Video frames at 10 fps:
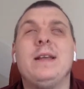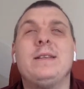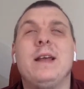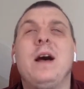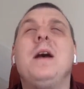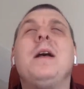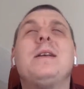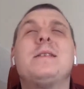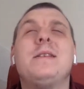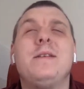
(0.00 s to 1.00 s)

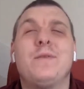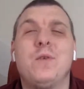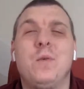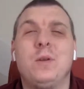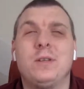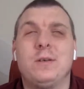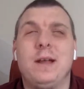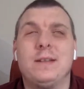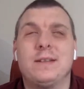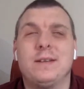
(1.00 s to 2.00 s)
it's a difficult one to
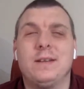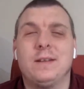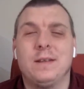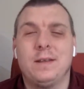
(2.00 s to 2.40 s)
answer.